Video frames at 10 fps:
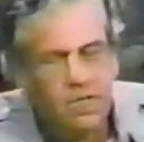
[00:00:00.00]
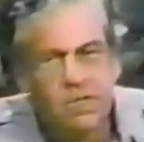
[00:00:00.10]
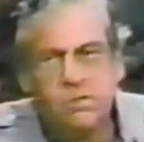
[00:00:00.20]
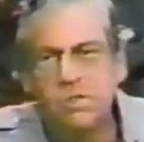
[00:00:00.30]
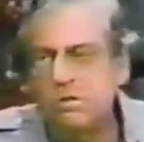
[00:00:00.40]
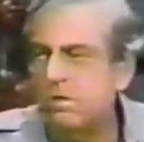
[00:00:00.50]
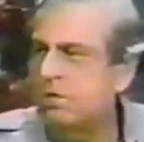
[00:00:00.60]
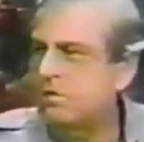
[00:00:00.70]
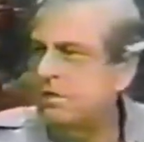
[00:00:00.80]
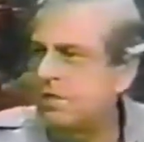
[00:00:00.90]
He said, you
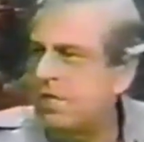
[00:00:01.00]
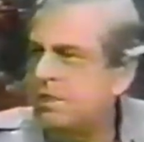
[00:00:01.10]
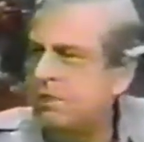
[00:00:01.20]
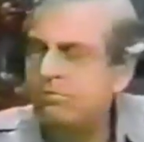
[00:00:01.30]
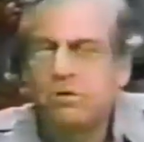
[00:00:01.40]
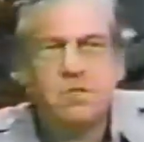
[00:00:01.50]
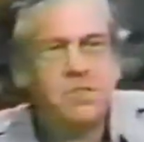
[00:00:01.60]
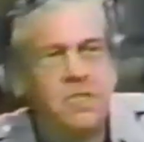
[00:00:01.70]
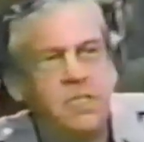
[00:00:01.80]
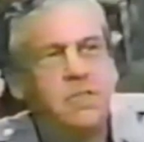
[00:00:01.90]
know, since
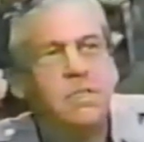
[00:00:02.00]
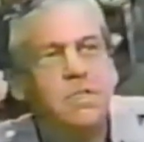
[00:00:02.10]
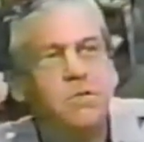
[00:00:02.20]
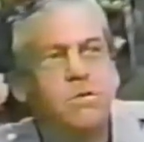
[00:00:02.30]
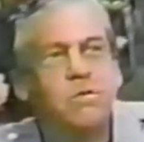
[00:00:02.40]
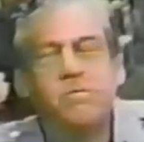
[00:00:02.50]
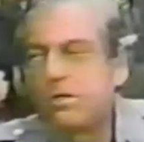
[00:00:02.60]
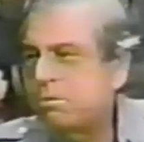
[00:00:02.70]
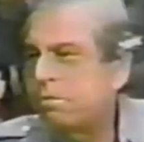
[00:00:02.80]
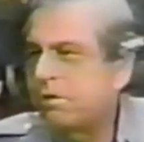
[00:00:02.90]
1914, you're the
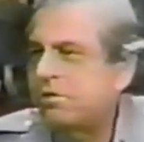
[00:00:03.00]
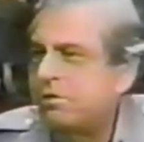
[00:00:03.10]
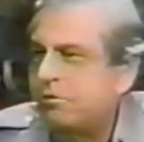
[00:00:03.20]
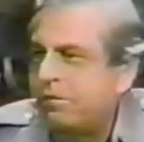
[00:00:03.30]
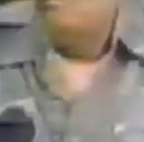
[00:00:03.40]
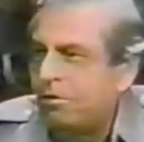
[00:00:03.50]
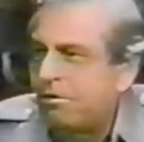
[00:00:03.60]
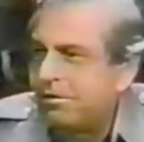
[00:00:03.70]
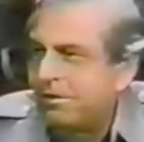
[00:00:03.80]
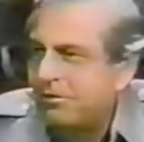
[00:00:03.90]
first person who ever
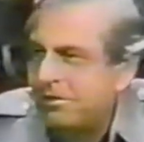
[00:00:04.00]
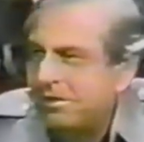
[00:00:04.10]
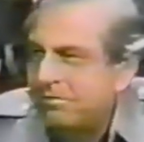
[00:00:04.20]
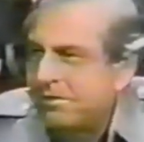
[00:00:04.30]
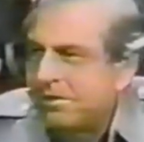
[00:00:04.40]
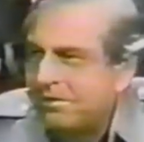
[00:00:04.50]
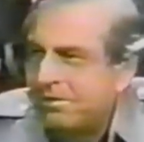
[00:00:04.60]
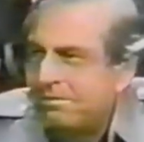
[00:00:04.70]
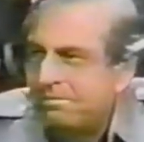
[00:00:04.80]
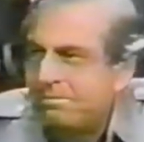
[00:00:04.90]
ordered those certificates.
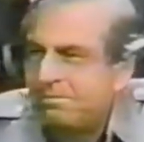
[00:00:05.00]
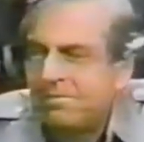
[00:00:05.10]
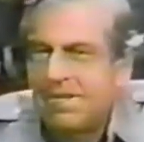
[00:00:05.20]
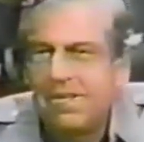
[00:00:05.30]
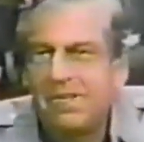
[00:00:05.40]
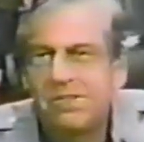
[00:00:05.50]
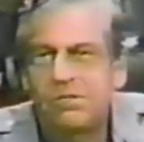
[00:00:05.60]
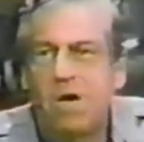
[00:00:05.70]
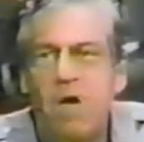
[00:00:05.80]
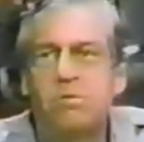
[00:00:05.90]

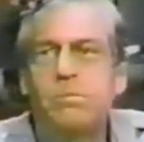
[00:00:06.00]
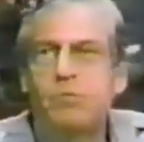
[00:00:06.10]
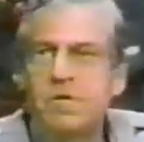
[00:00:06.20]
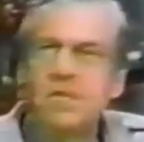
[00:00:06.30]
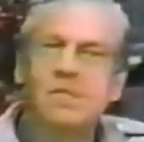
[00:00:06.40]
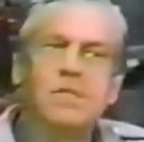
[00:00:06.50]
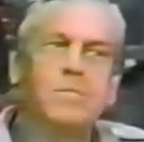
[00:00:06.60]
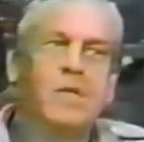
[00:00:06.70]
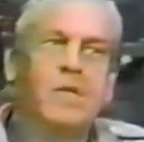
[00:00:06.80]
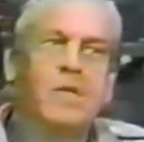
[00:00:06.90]
So I reprinted
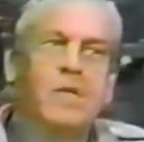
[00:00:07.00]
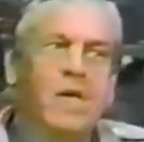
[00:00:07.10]
them, and I,